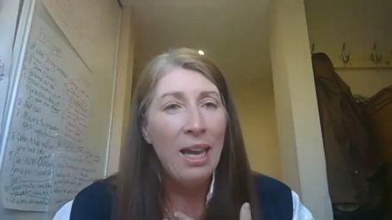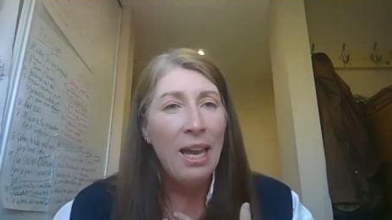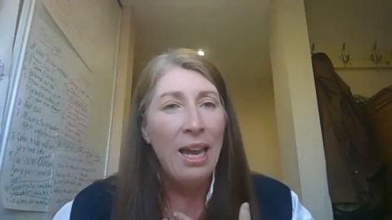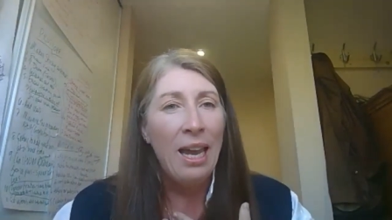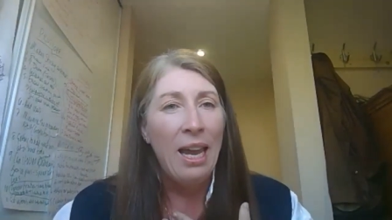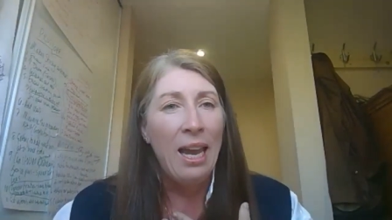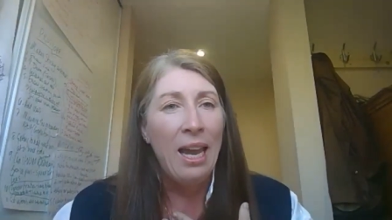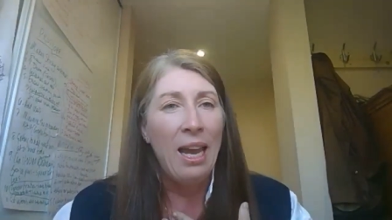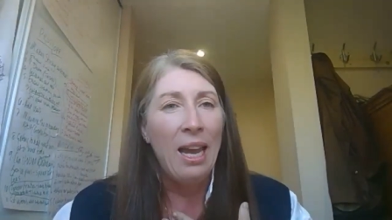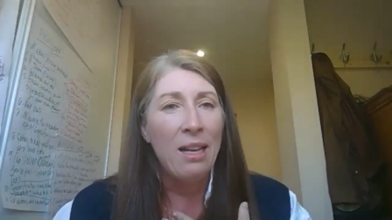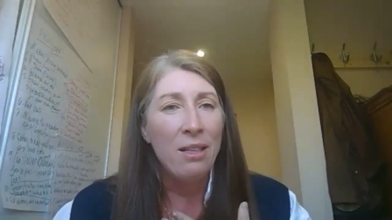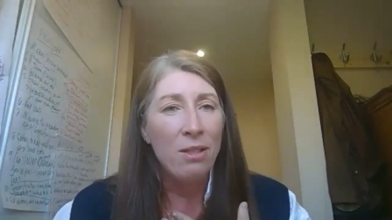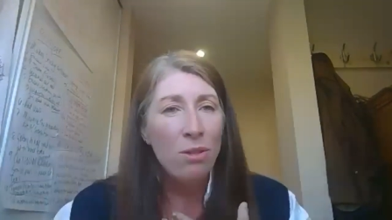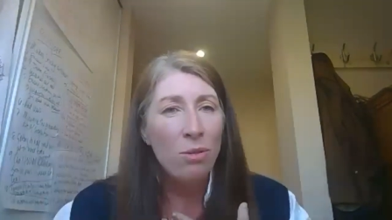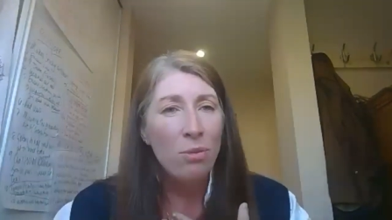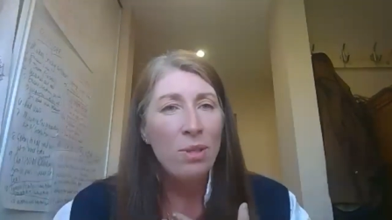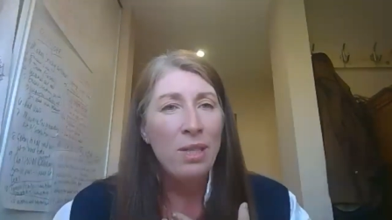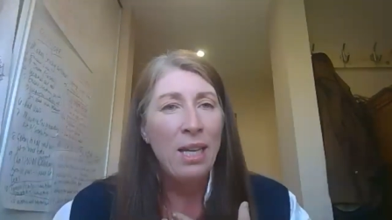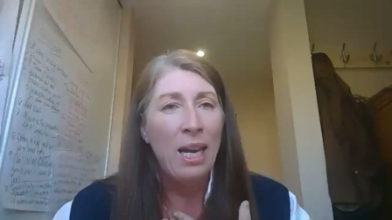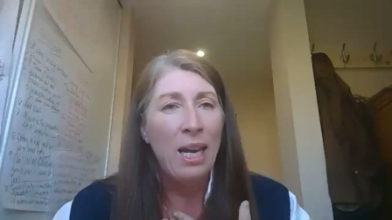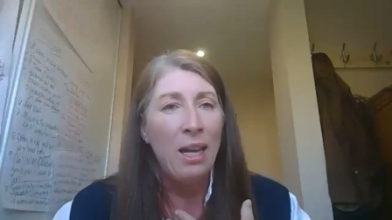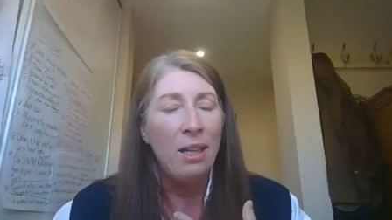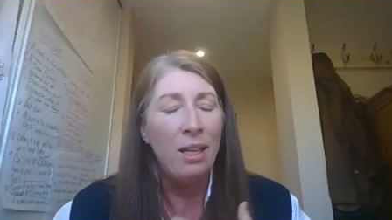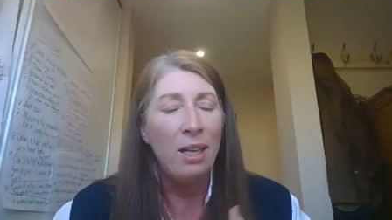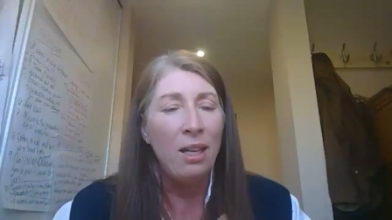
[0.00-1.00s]
as
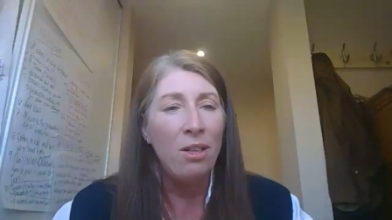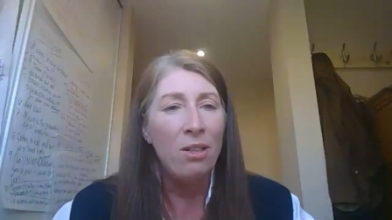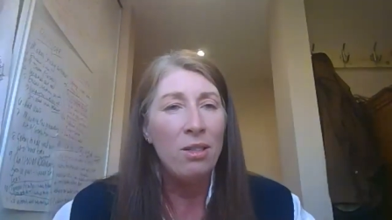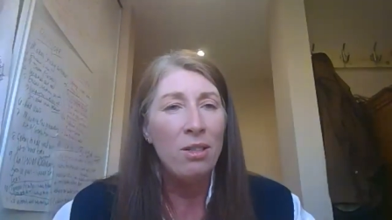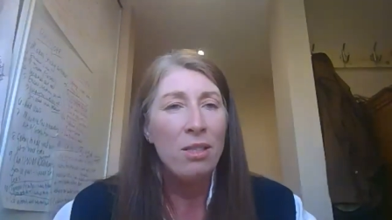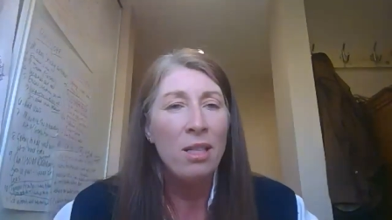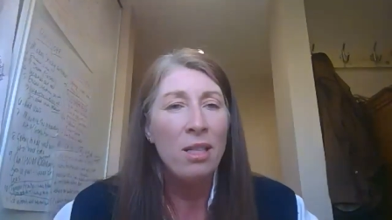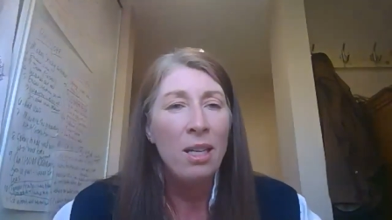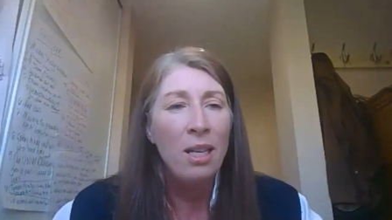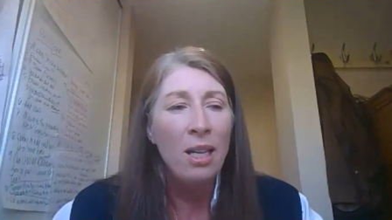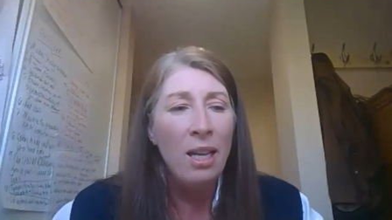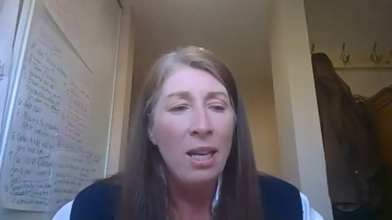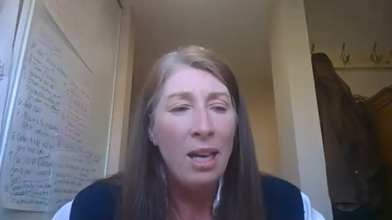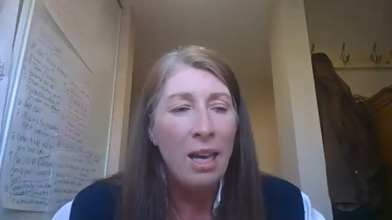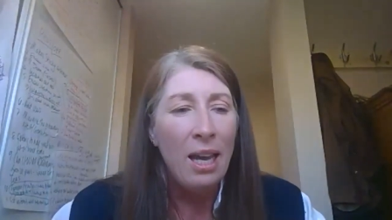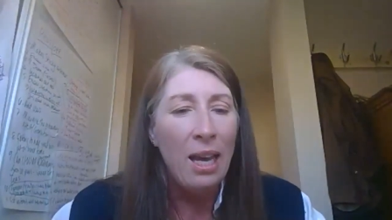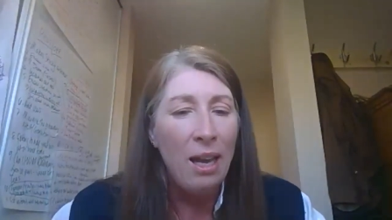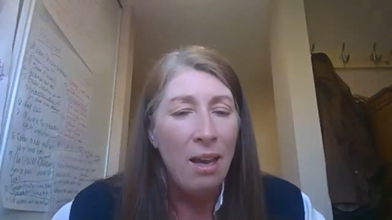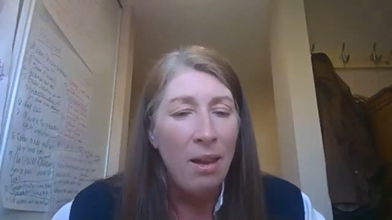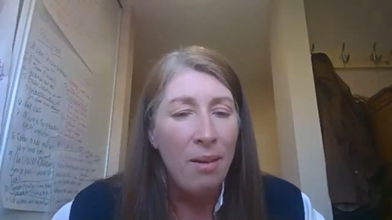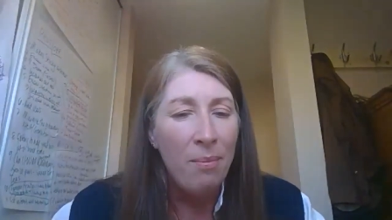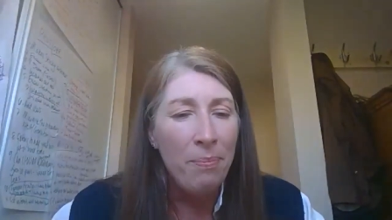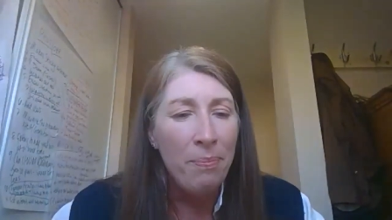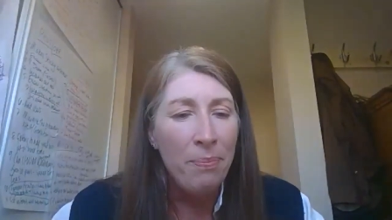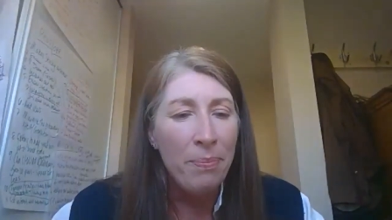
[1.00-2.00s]
hoteliers.
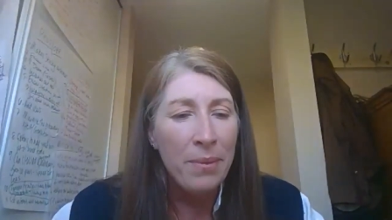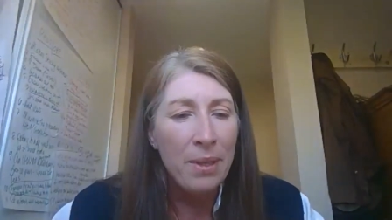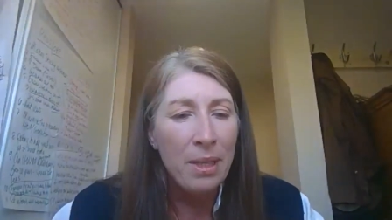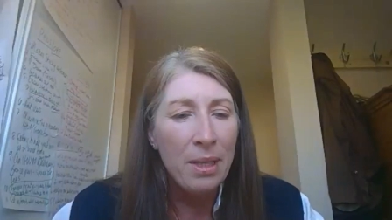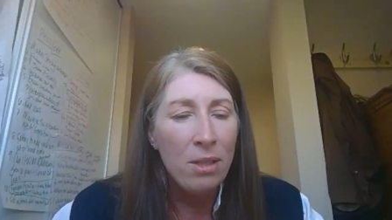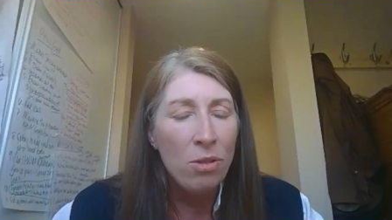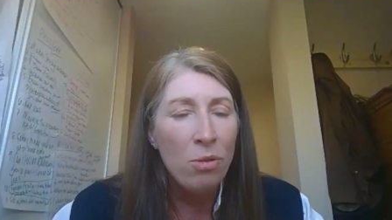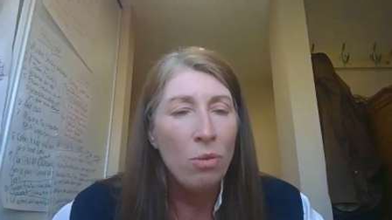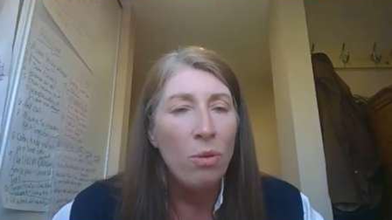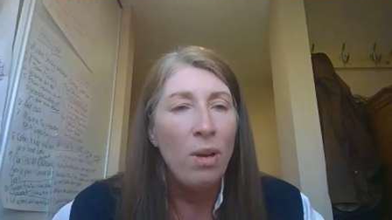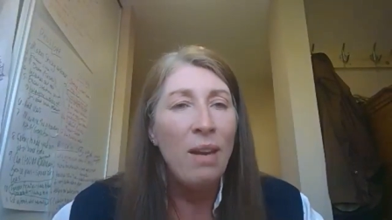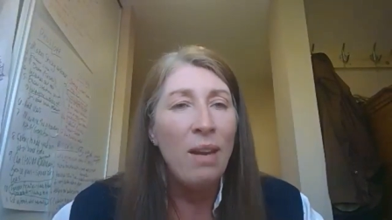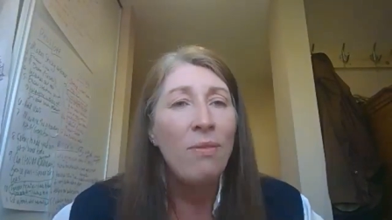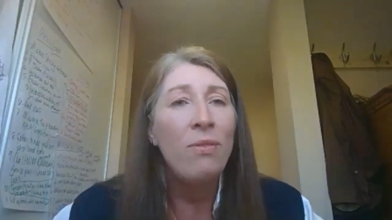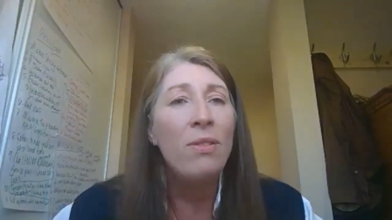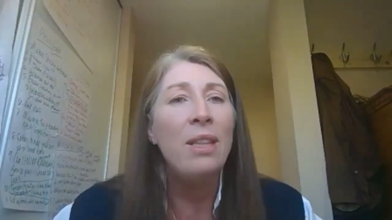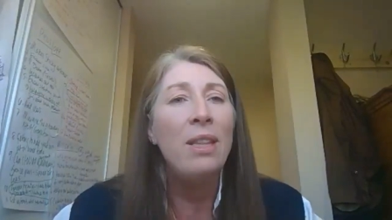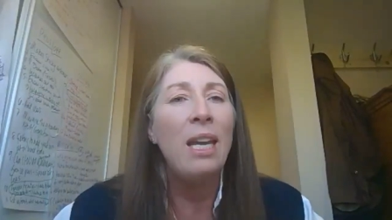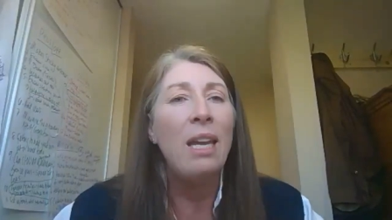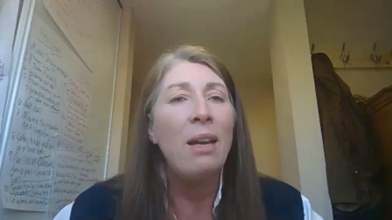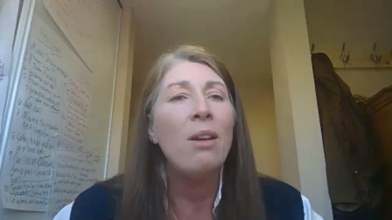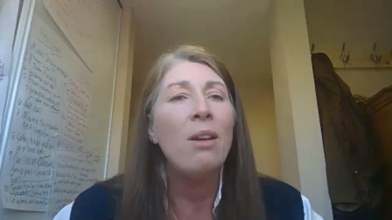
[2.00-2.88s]
So if